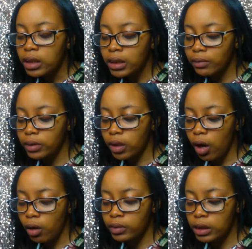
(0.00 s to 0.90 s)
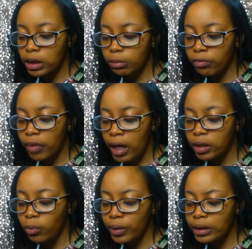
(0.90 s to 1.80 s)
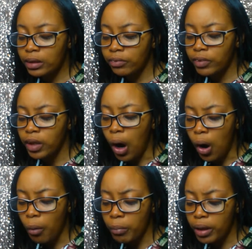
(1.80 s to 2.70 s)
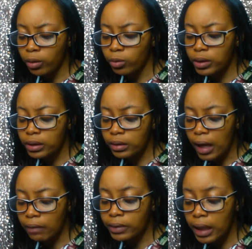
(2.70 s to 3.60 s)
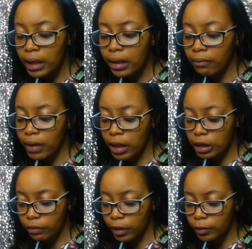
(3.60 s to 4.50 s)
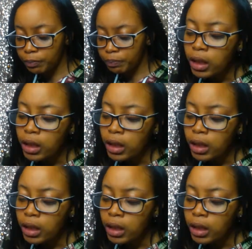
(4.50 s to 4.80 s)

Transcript: she resolves that she will find a way to defeat all men who have taken advantage of her.